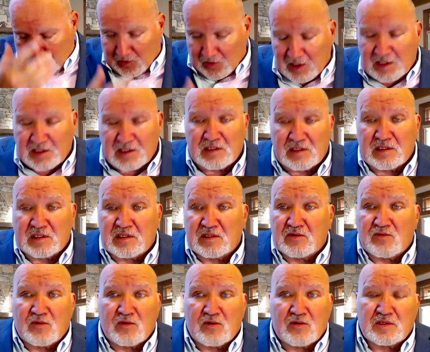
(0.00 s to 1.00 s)
Recently, the
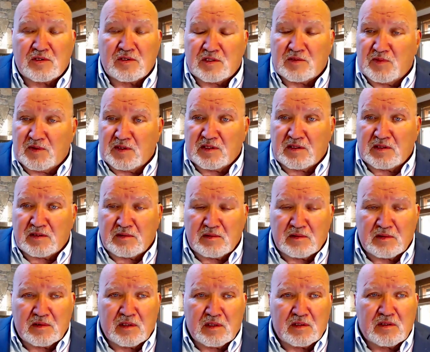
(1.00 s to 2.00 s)
world has been
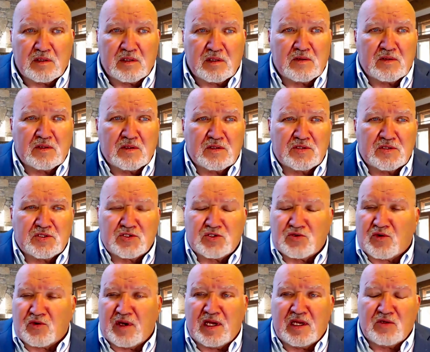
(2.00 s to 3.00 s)

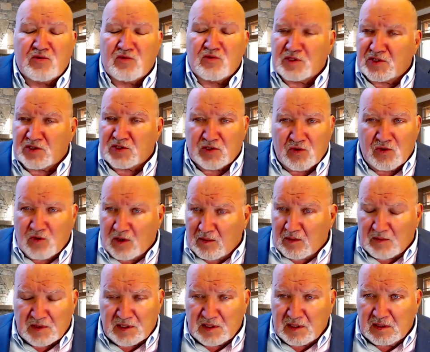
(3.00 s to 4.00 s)
strained with
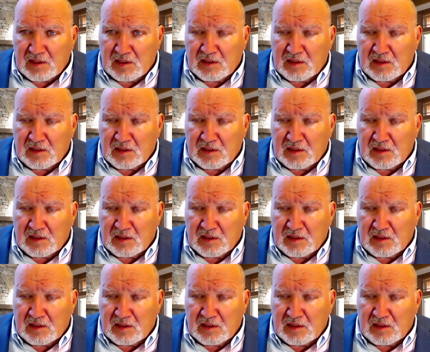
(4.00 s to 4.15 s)
storms,